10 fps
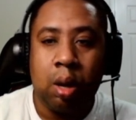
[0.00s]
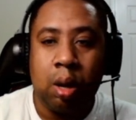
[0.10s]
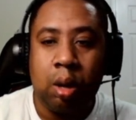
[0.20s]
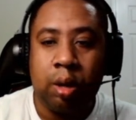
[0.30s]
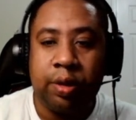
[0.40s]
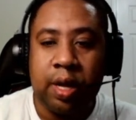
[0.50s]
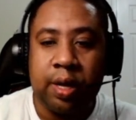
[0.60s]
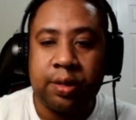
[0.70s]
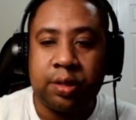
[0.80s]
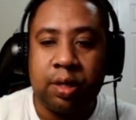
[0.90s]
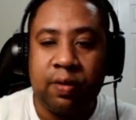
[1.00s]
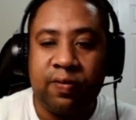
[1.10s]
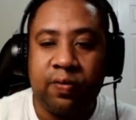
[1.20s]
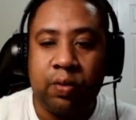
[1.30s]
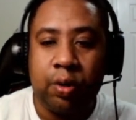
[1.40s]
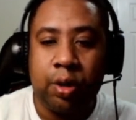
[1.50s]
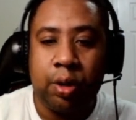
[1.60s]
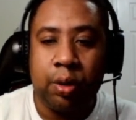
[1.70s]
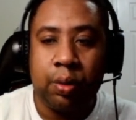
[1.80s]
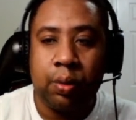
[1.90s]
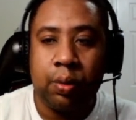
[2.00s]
all that is there for you.